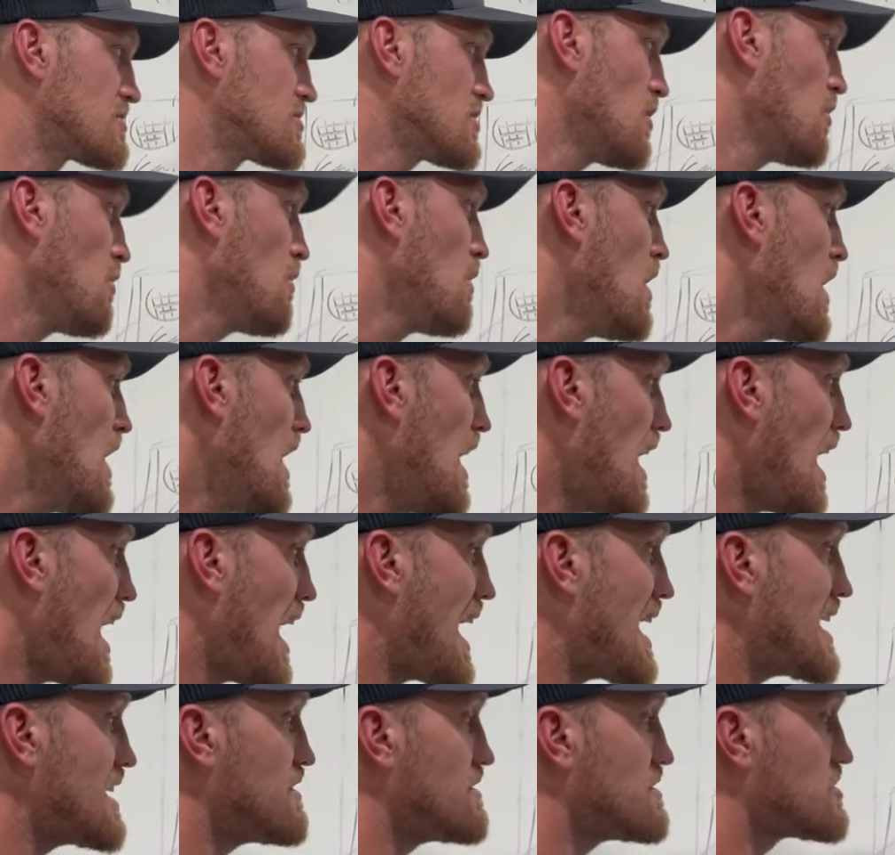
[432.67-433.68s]
So
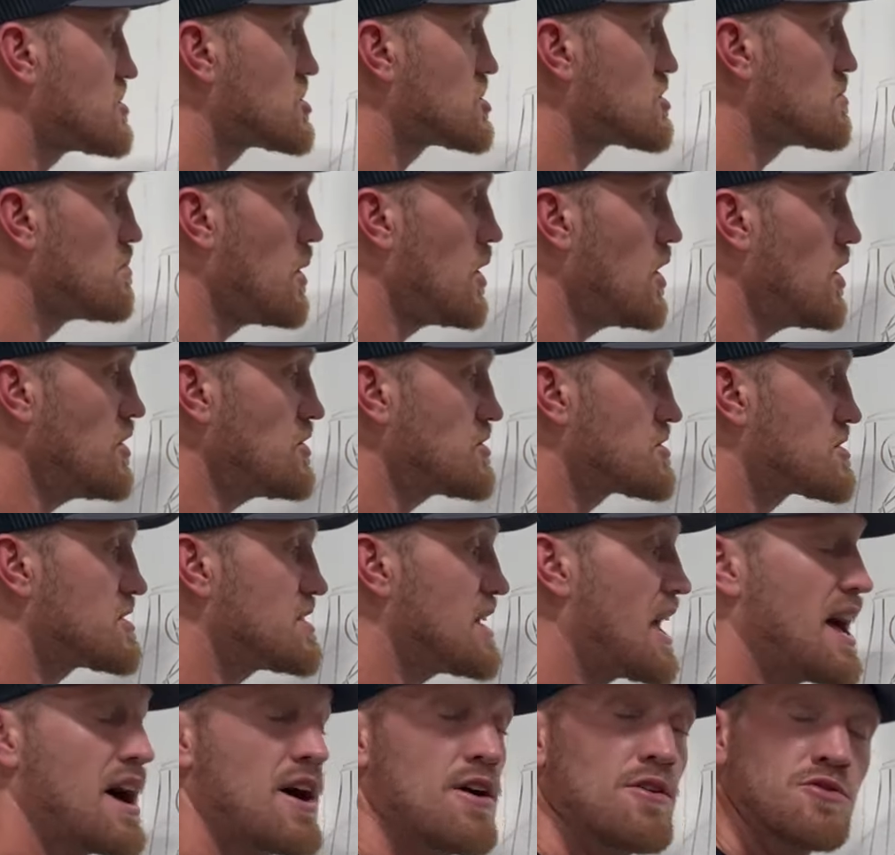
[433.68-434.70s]
a small
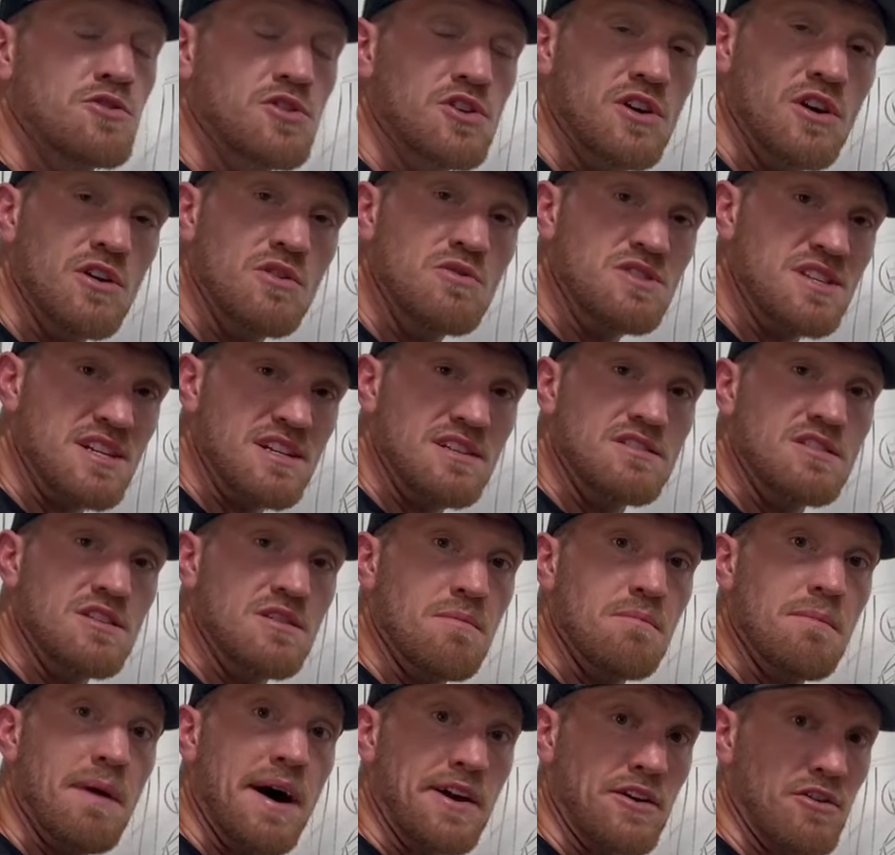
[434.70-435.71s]
sound goes into
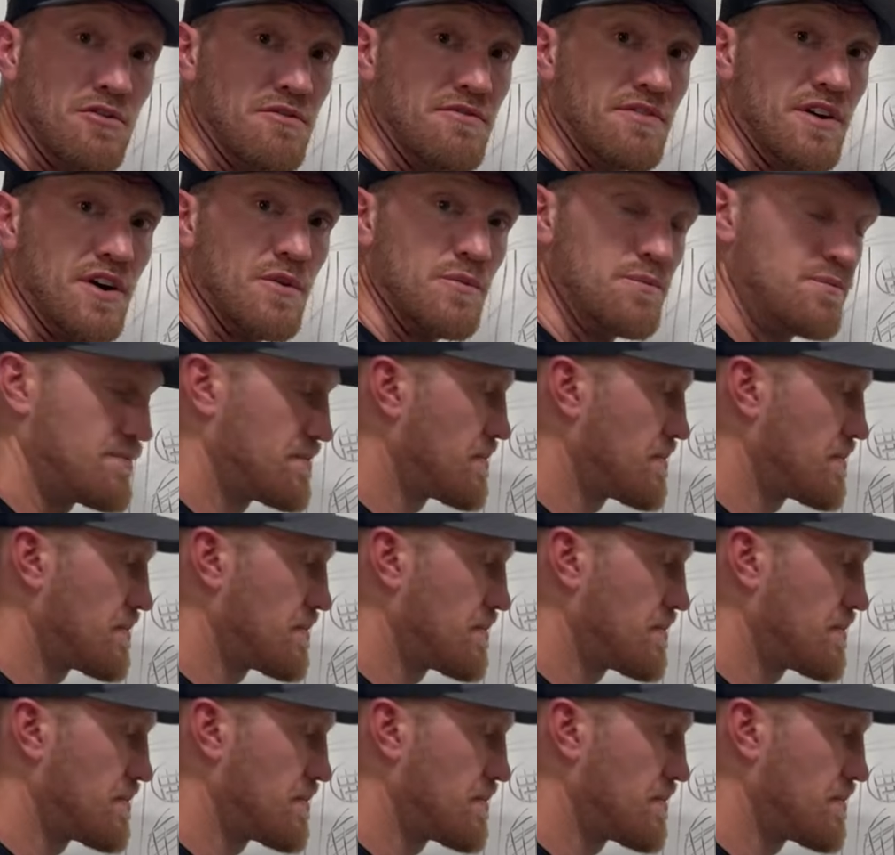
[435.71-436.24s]
the microphone,